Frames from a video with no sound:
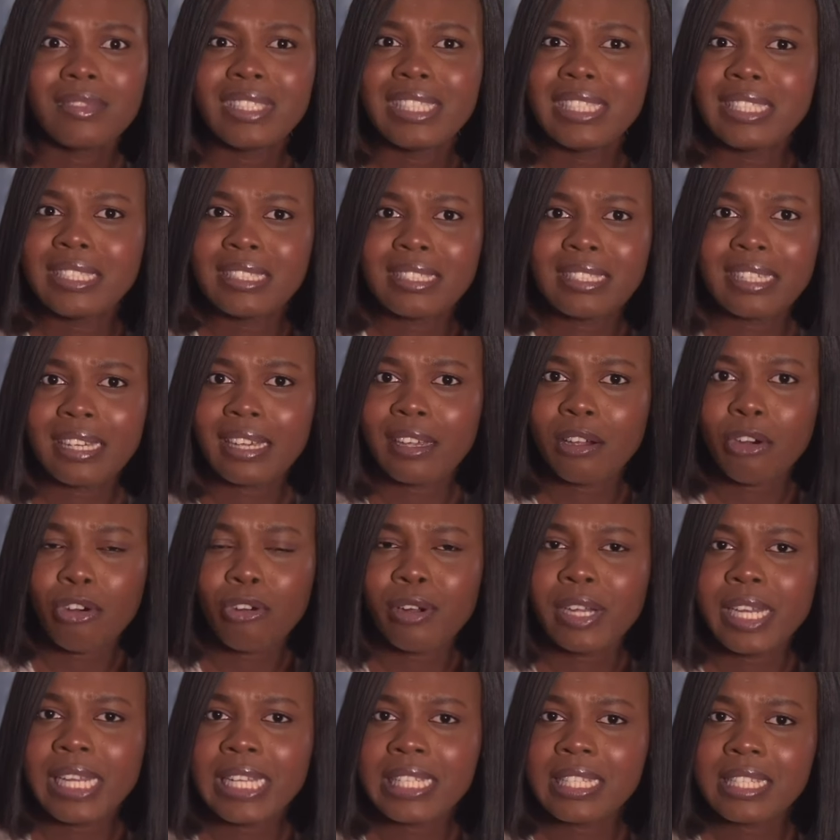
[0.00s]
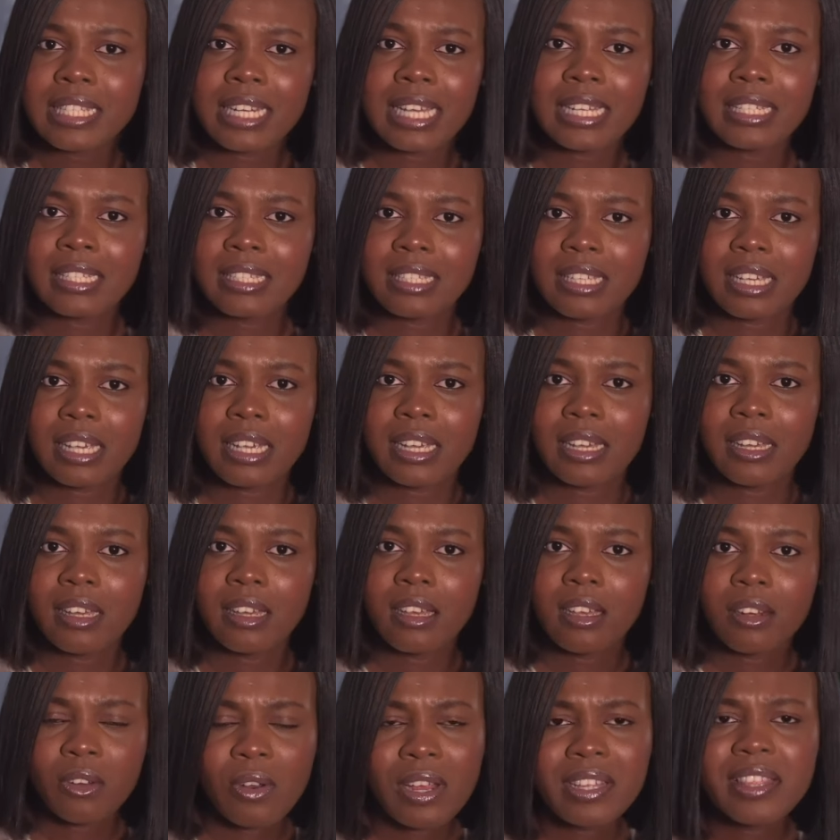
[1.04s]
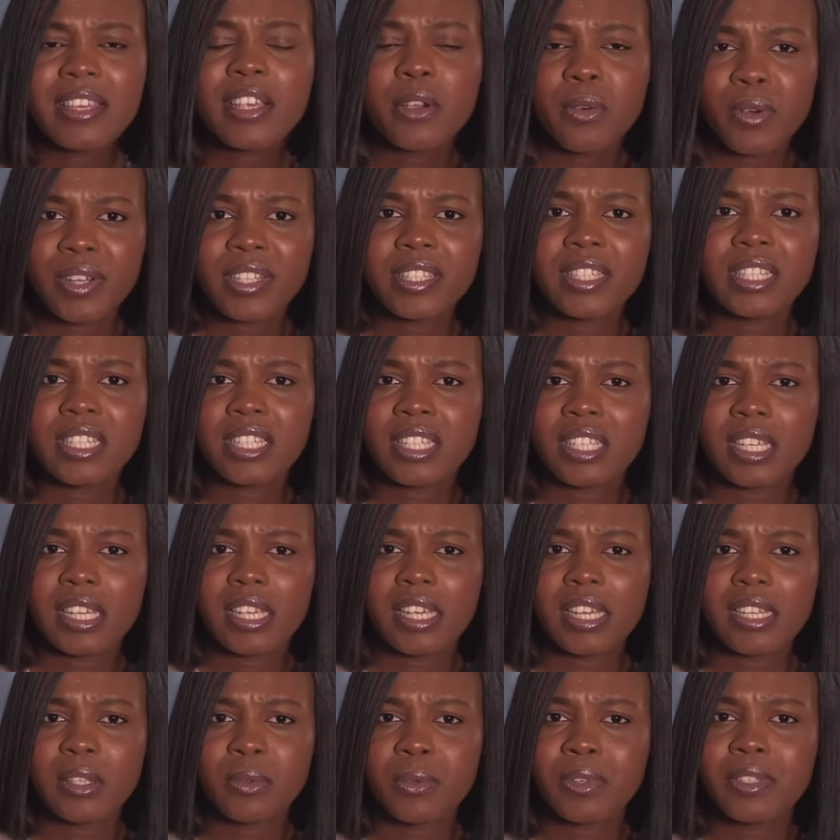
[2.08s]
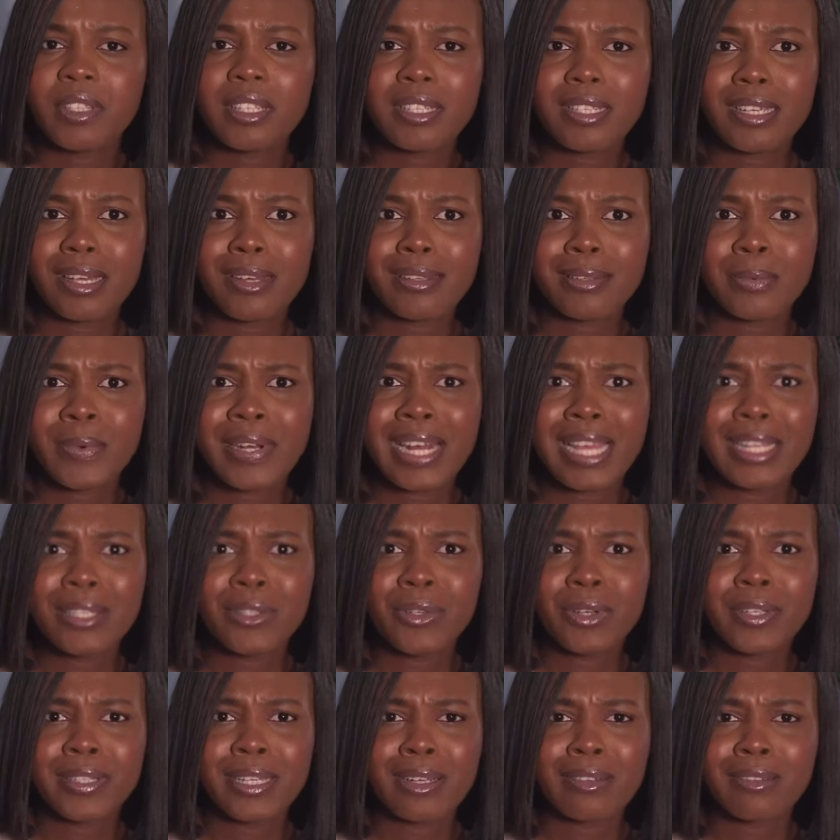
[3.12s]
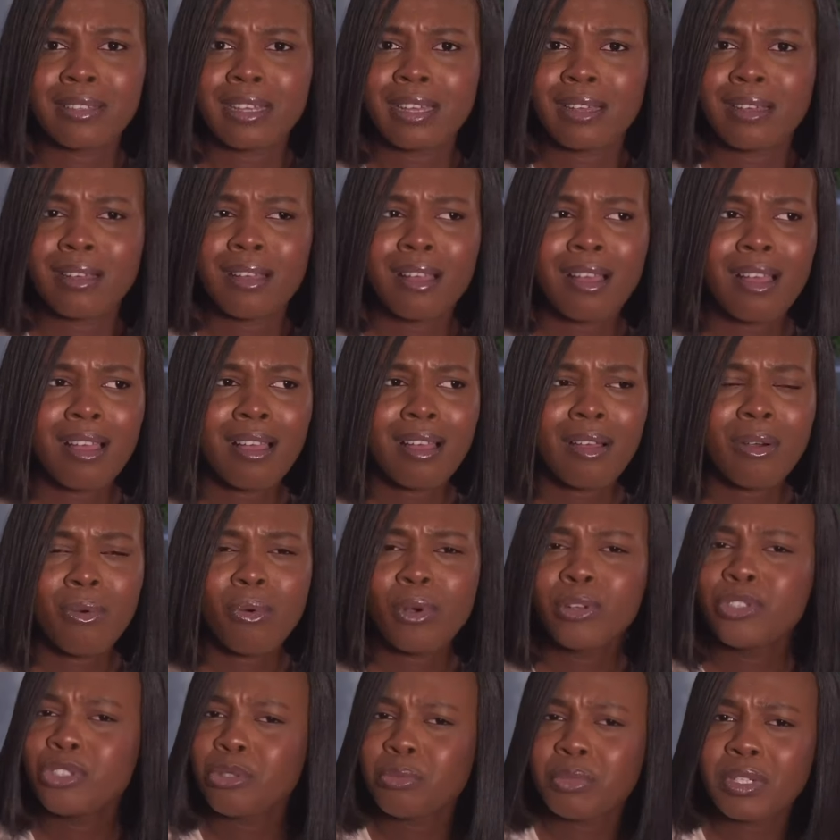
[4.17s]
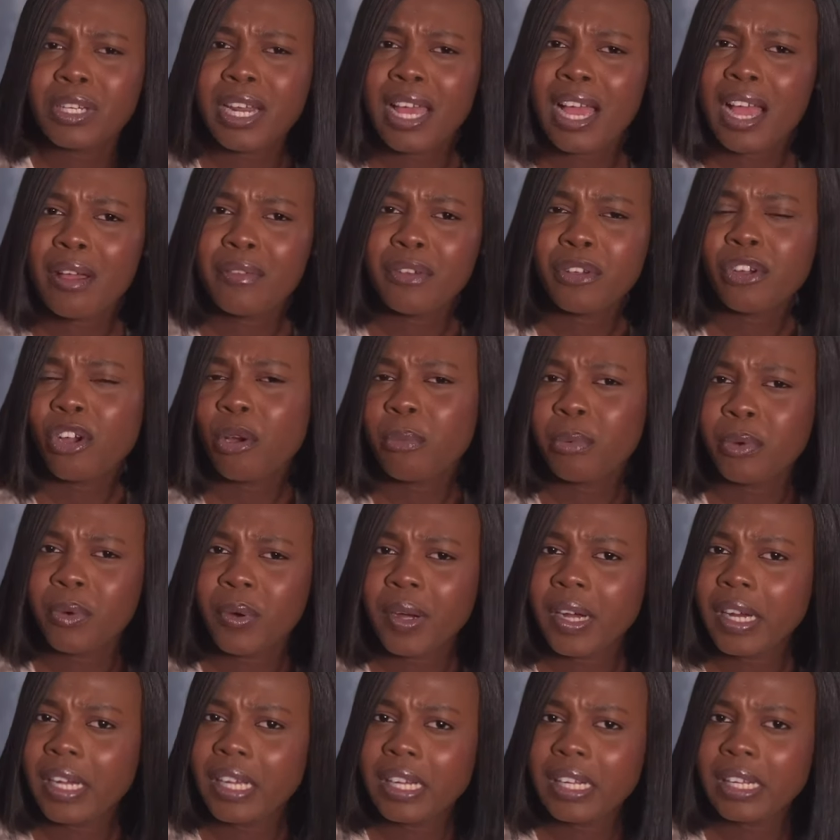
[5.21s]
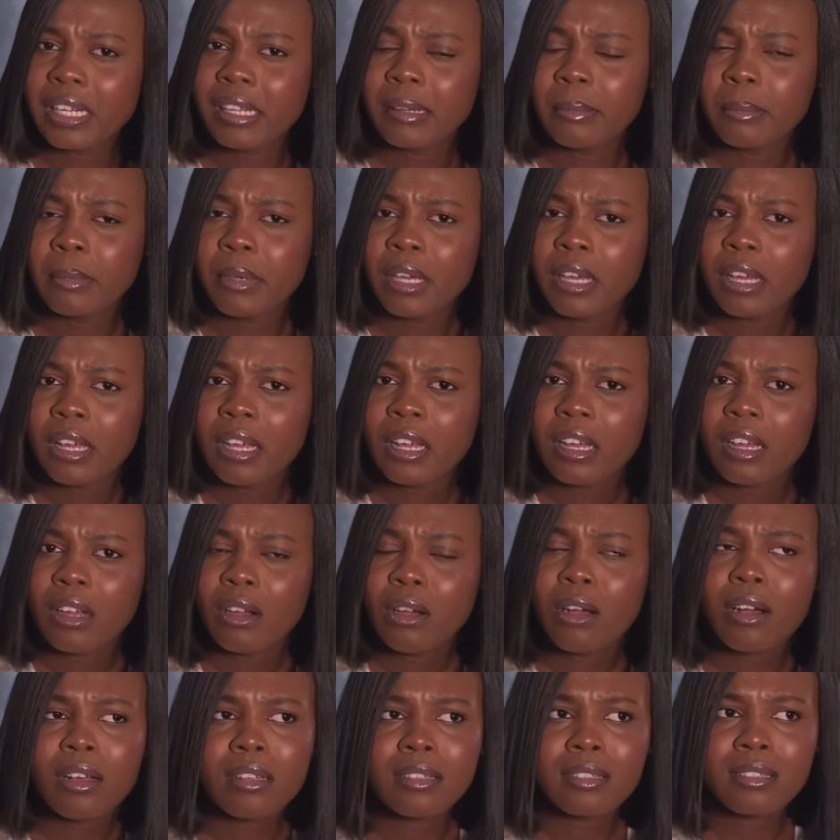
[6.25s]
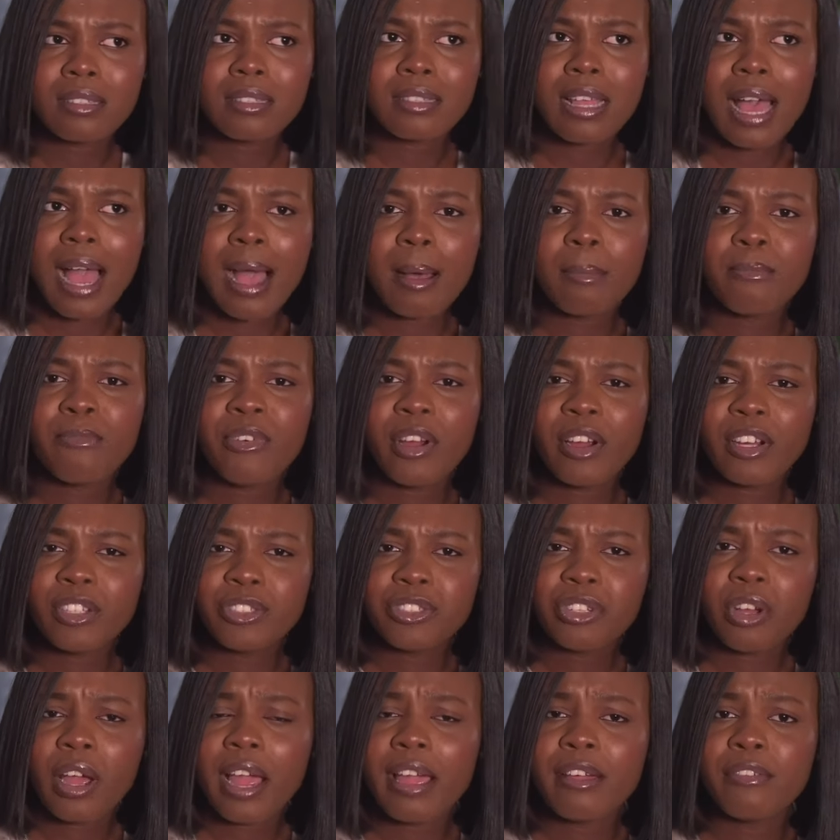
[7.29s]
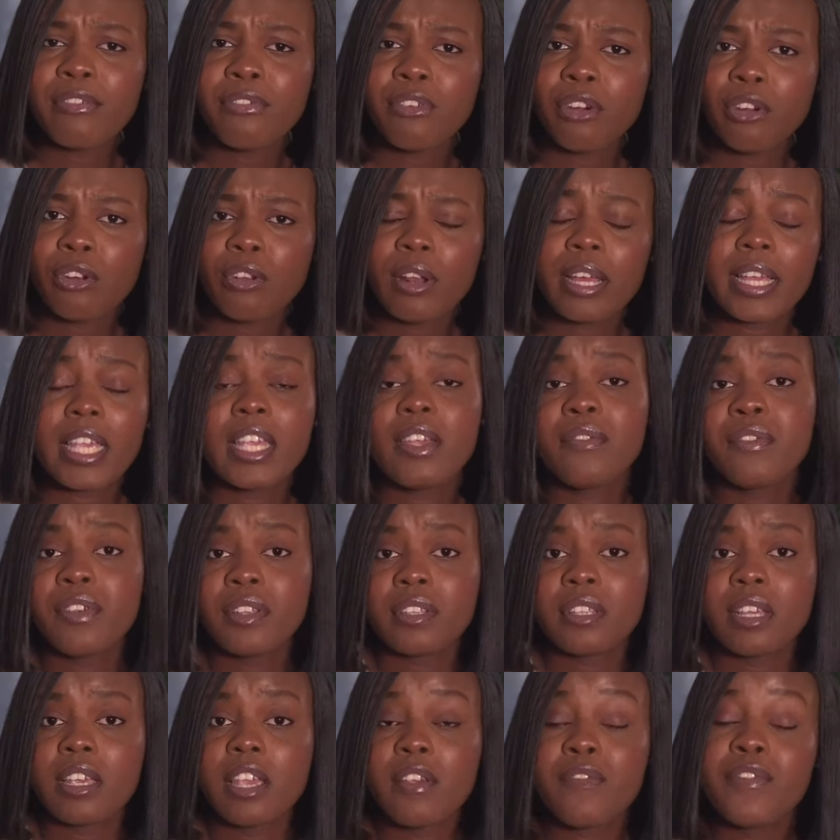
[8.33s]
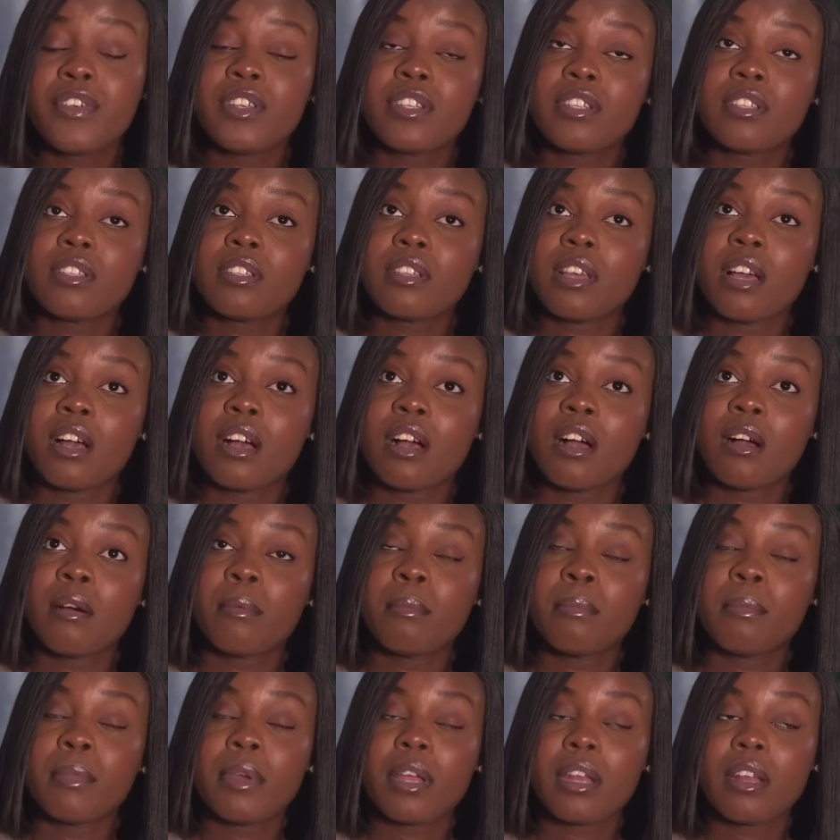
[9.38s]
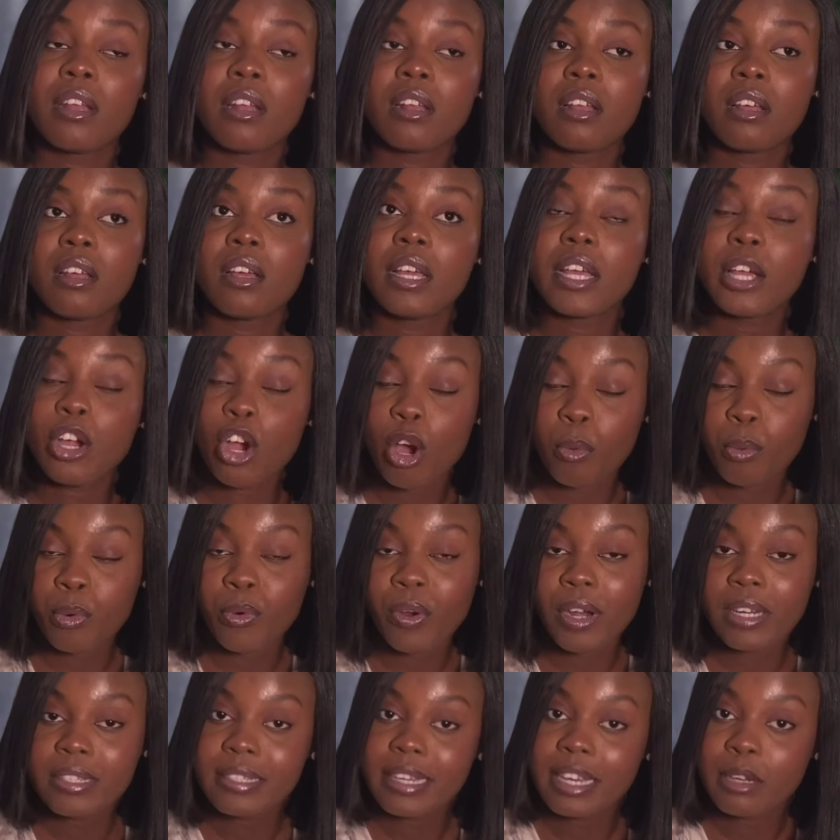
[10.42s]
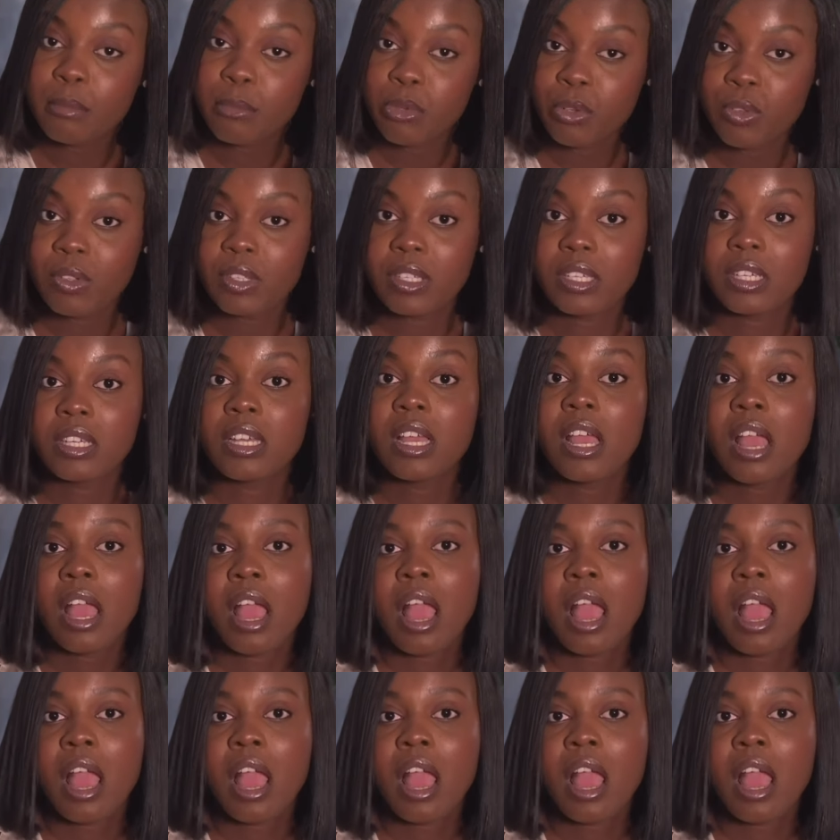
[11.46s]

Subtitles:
this year or late last year. No, I think it was this year. Yes, it was this year, because when I saw it, I was like, what do you mean I have a copyright claim? Because I'm very sure I follow, like, if it's a copyrighted music,